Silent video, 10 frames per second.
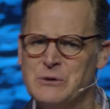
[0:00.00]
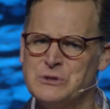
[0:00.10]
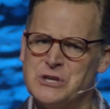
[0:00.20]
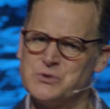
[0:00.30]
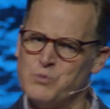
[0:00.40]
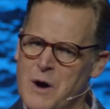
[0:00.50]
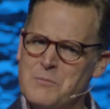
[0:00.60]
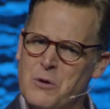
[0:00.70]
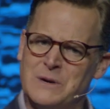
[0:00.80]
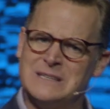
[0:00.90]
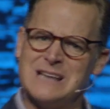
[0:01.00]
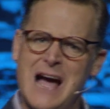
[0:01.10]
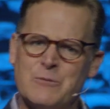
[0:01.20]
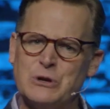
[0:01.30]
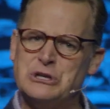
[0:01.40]
There was just one moment in
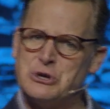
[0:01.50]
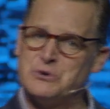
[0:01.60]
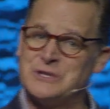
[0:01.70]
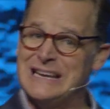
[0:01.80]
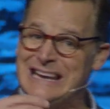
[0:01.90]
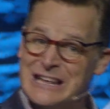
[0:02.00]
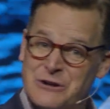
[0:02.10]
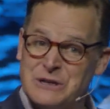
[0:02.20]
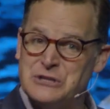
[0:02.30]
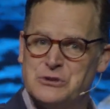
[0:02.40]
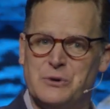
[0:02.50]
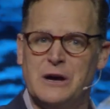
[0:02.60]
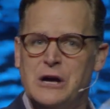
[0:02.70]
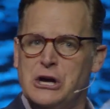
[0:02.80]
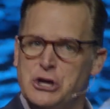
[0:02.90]
time where he chose to enter into
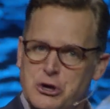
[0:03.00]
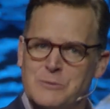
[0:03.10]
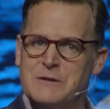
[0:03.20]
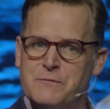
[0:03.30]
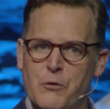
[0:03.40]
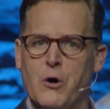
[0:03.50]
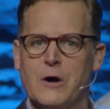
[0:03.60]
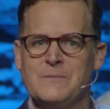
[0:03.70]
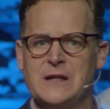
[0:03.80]
a human form.